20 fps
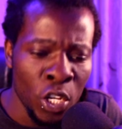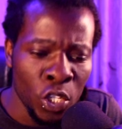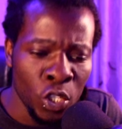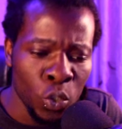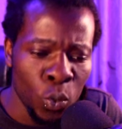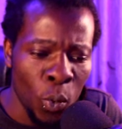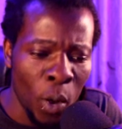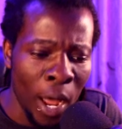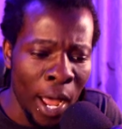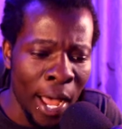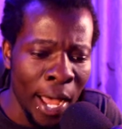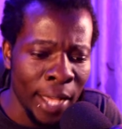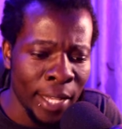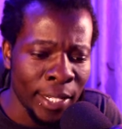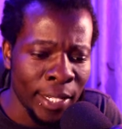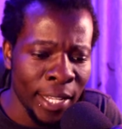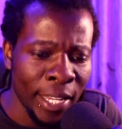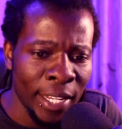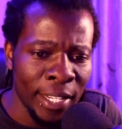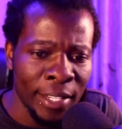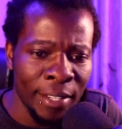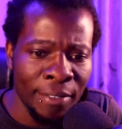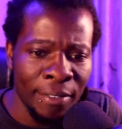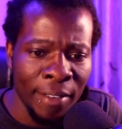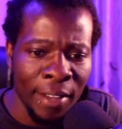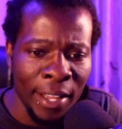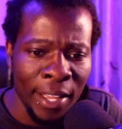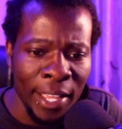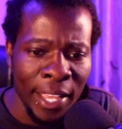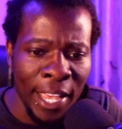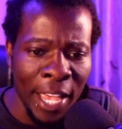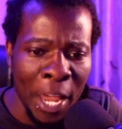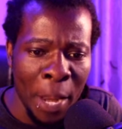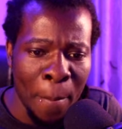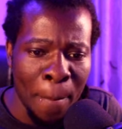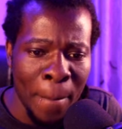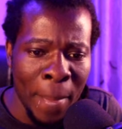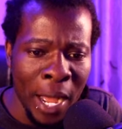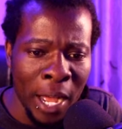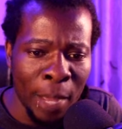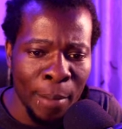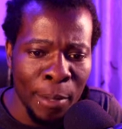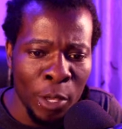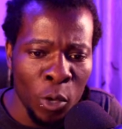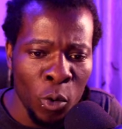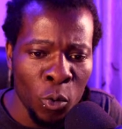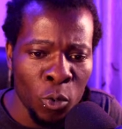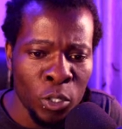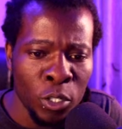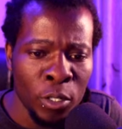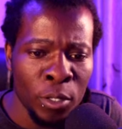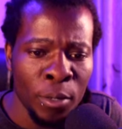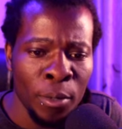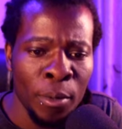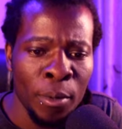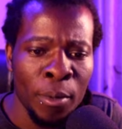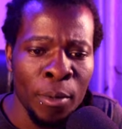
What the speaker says: to identify and mark, because